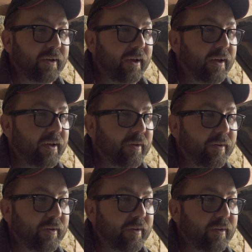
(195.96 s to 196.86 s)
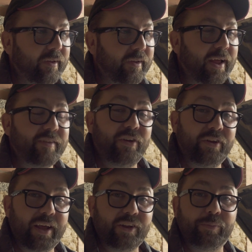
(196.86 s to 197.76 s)
That
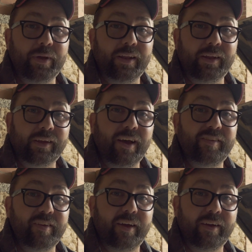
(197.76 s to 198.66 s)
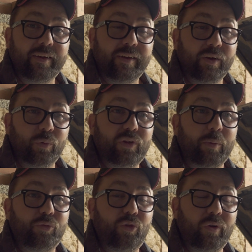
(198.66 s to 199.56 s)
turned out to be that the gutter was
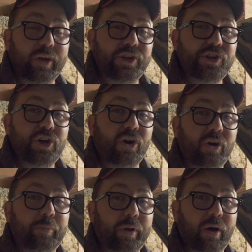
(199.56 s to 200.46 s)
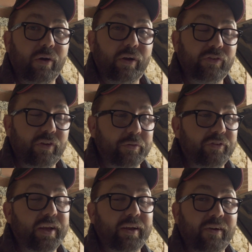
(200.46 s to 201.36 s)
absolutely chock-a-block. So
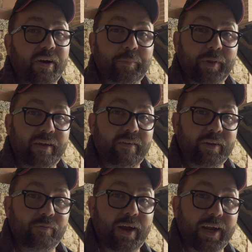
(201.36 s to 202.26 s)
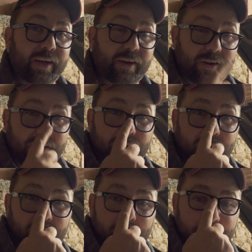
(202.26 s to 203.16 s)
Tina got up there in the rain,
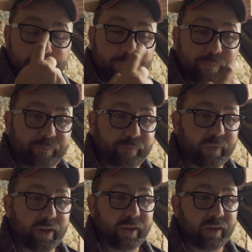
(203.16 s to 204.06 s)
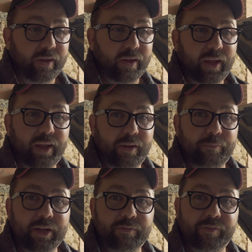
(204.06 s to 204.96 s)
in the
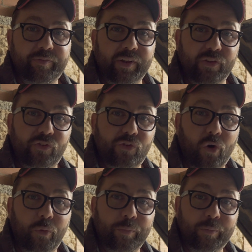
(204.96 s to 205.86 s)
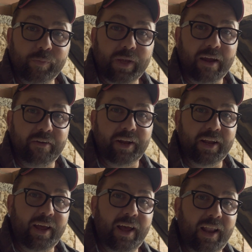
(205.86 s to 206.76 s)
middle of a thunderstorm, carrying an